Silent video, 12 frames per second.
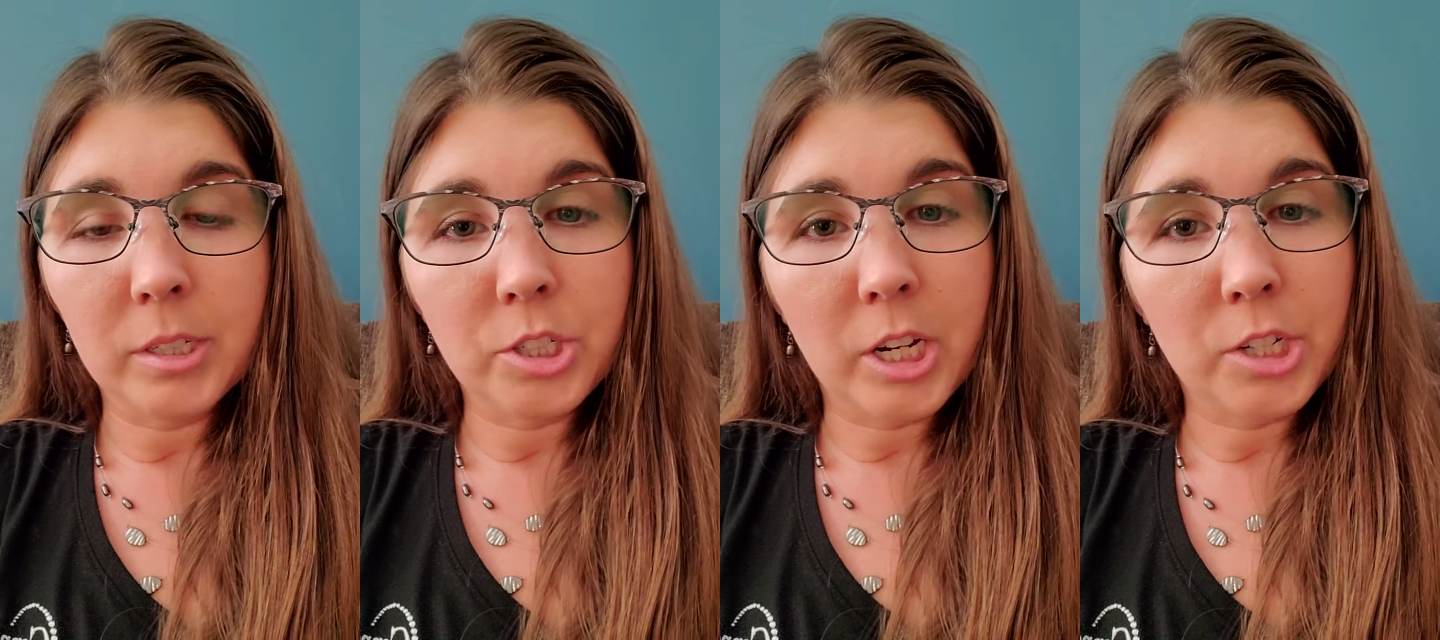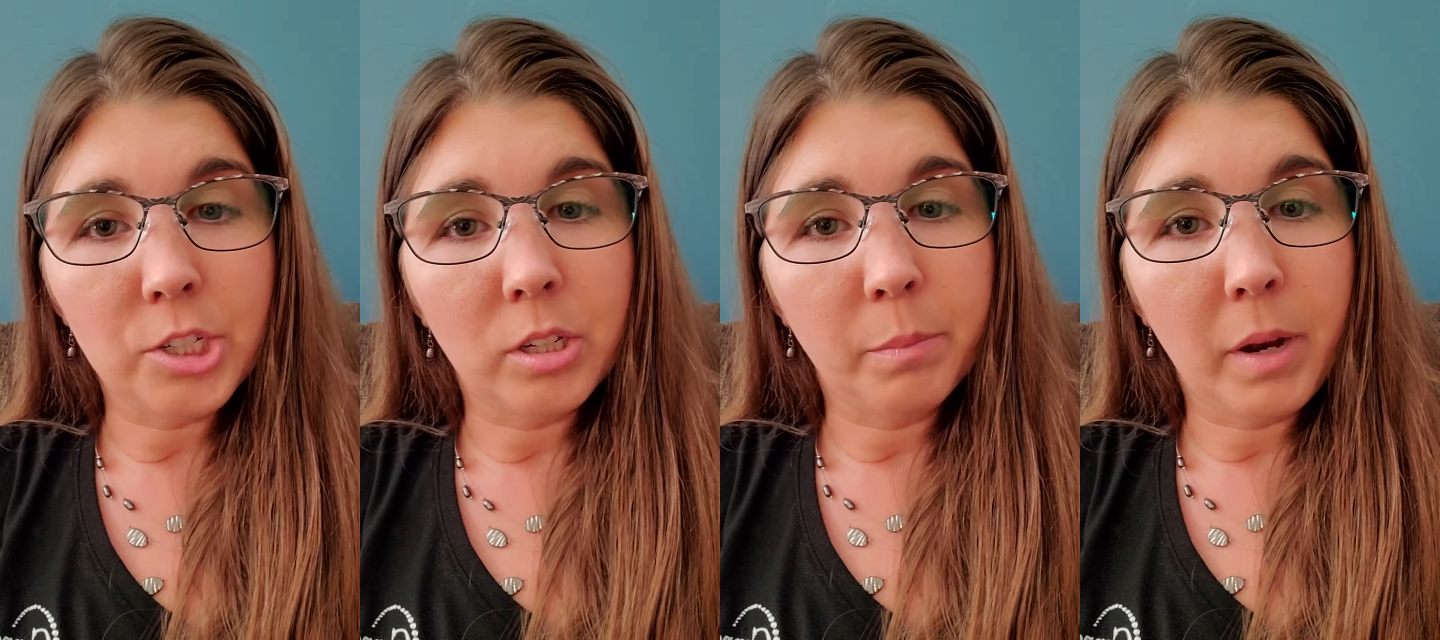
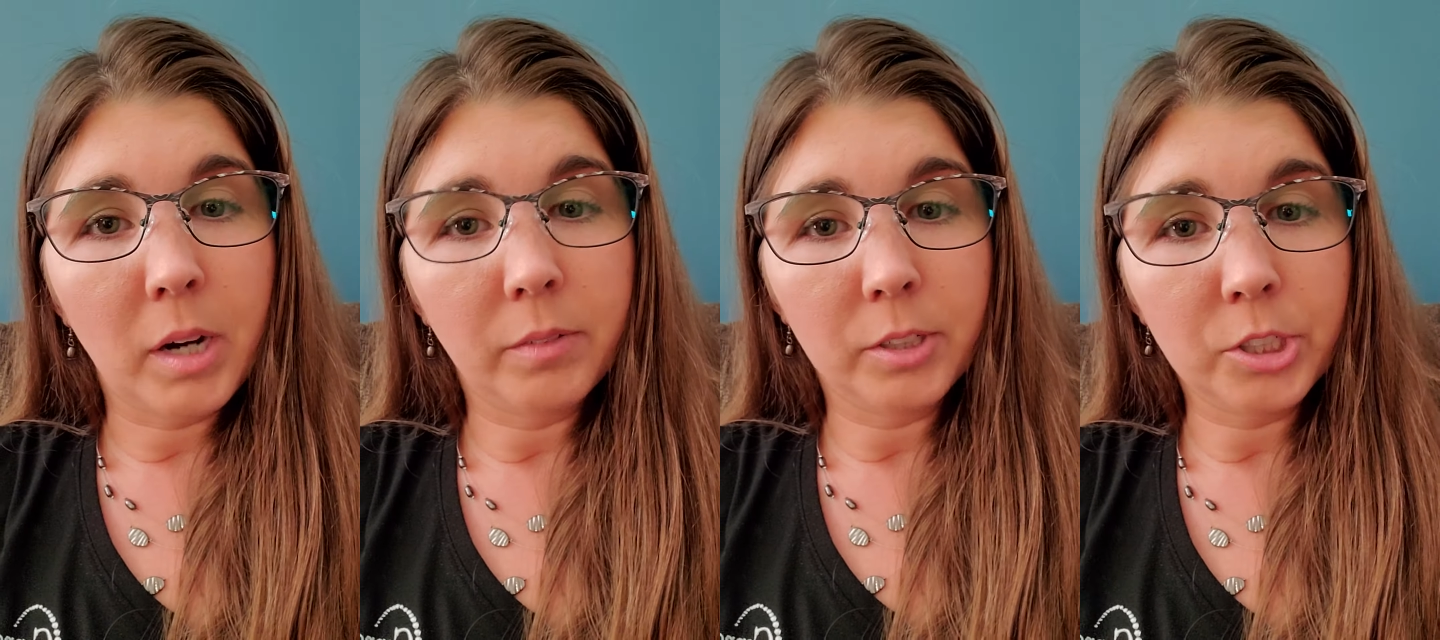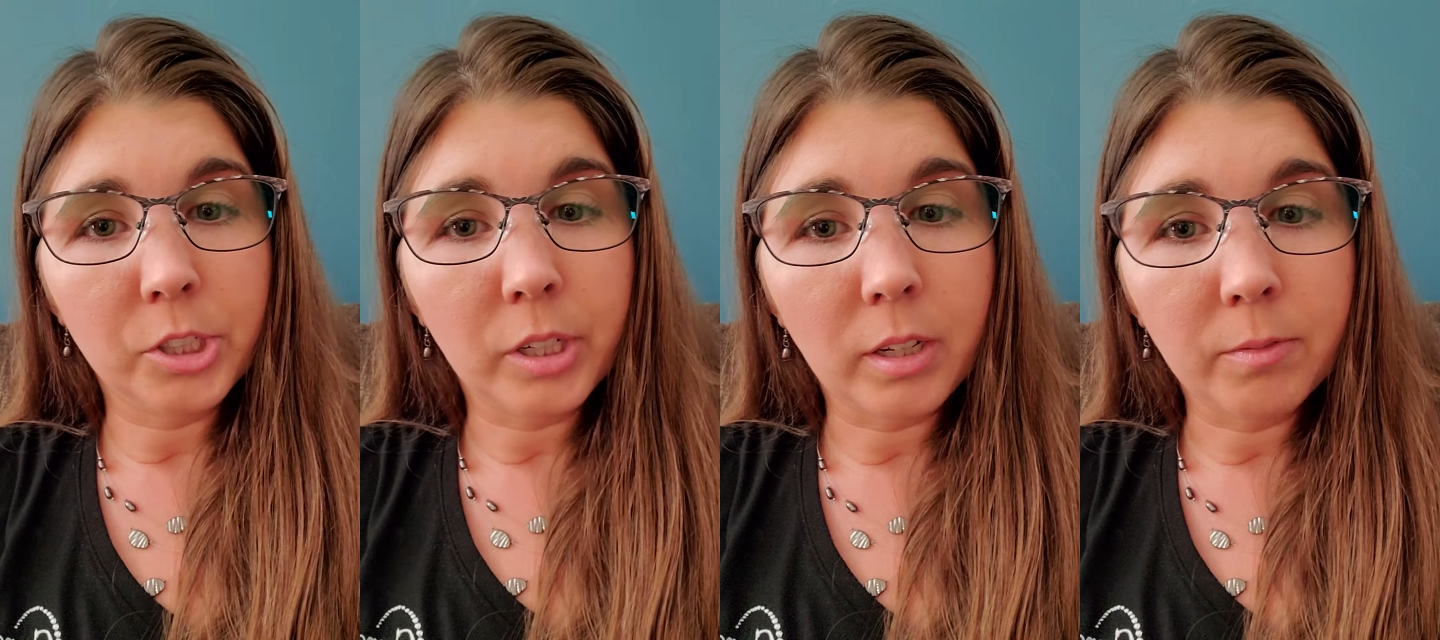changing their power of
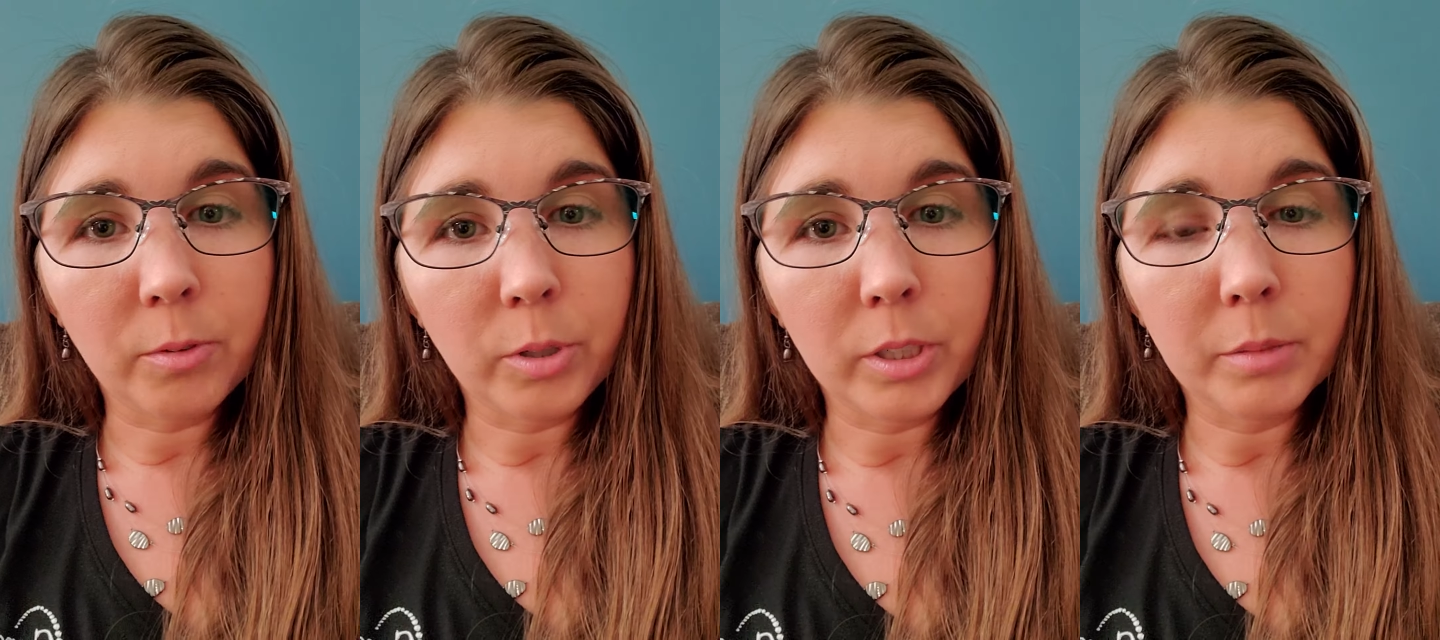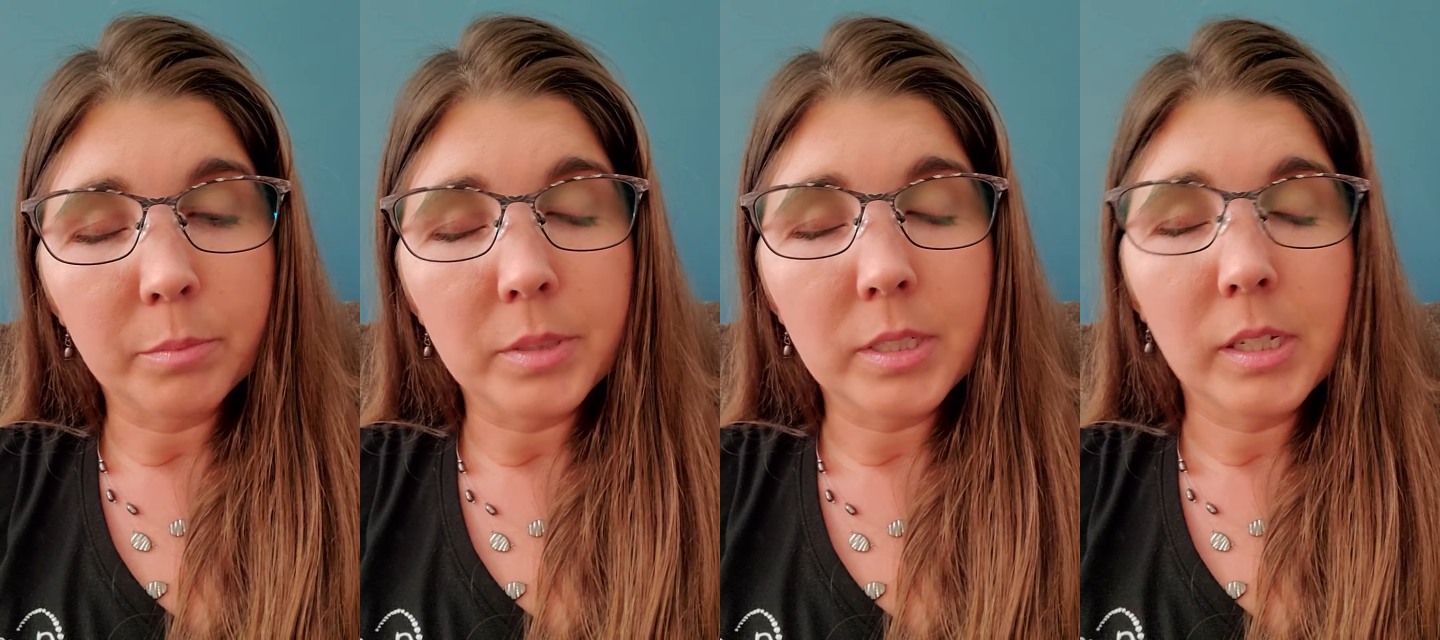attorney
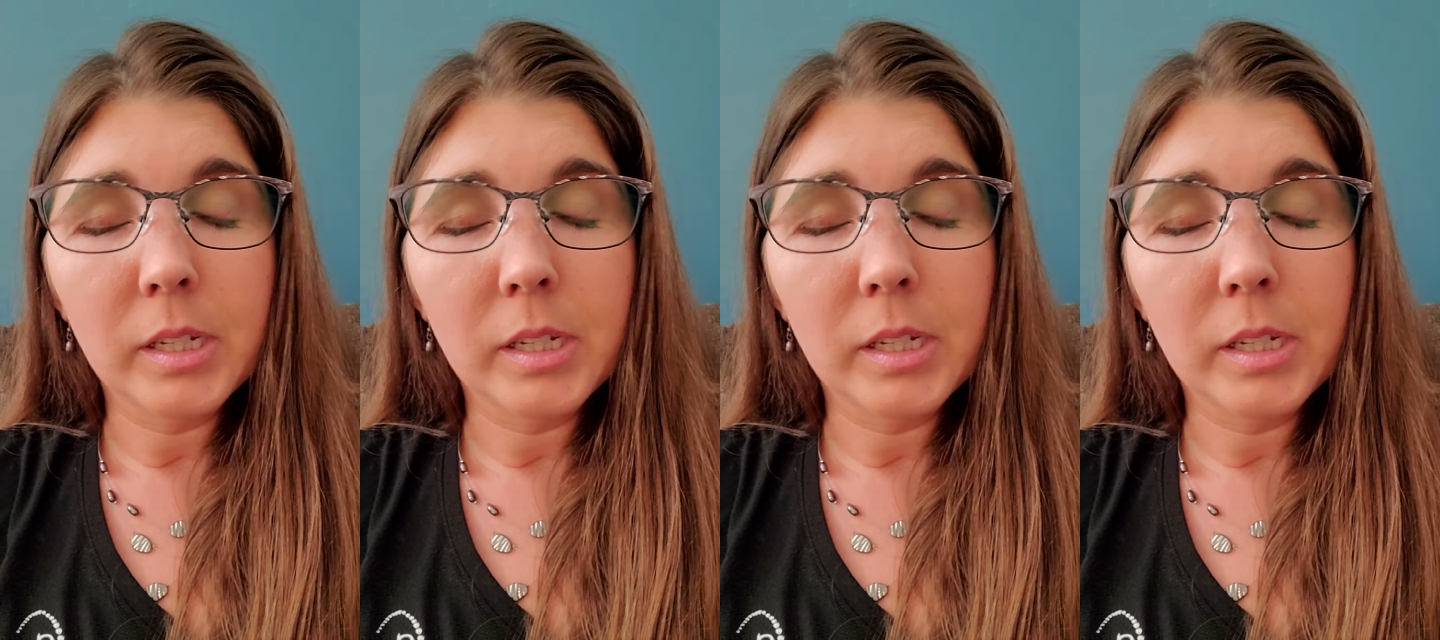forms,